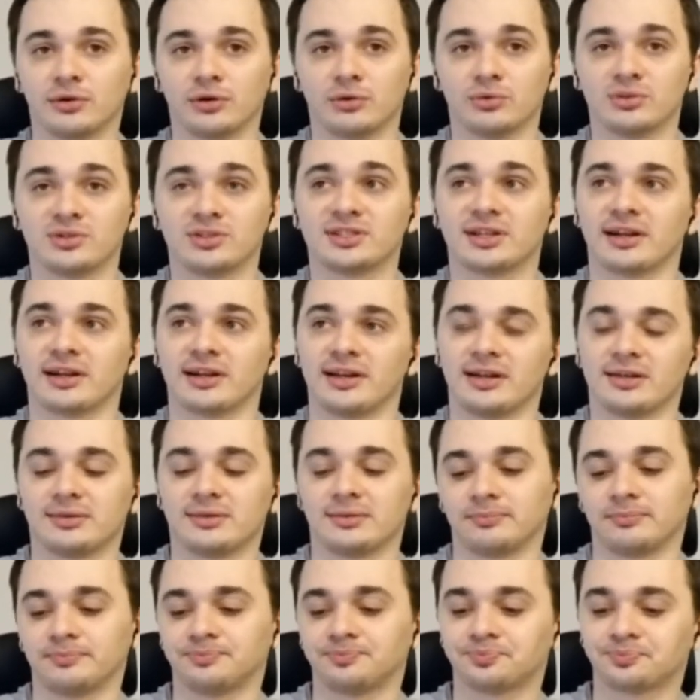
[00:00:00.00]
work
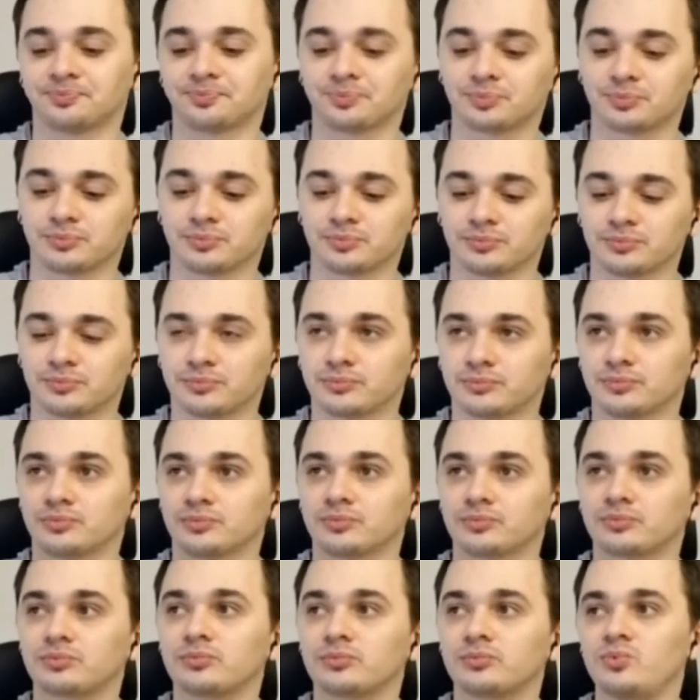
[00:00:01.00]
on the flash
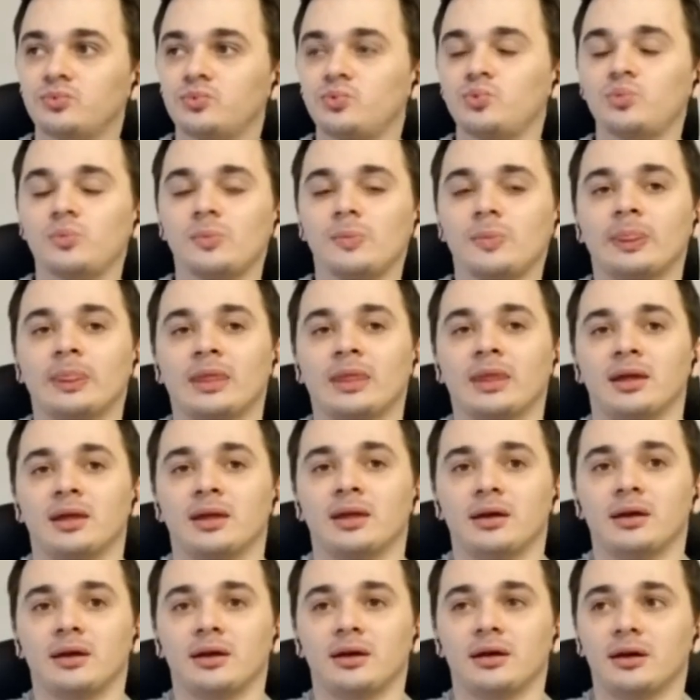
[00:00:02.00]
memory and
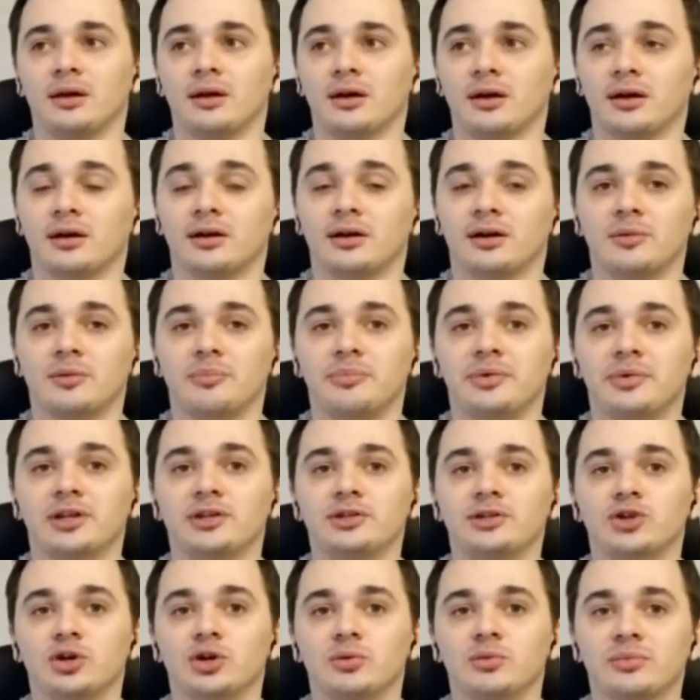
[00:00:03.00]
perform
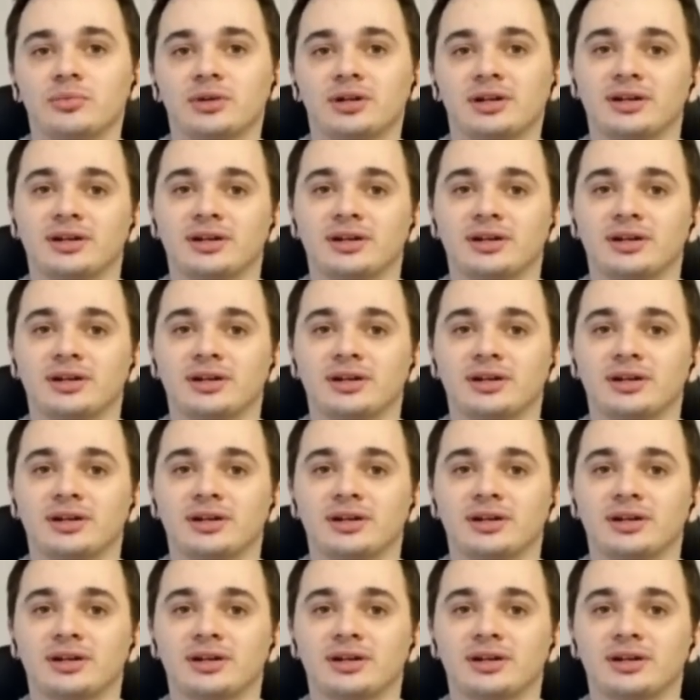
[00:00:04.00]
this little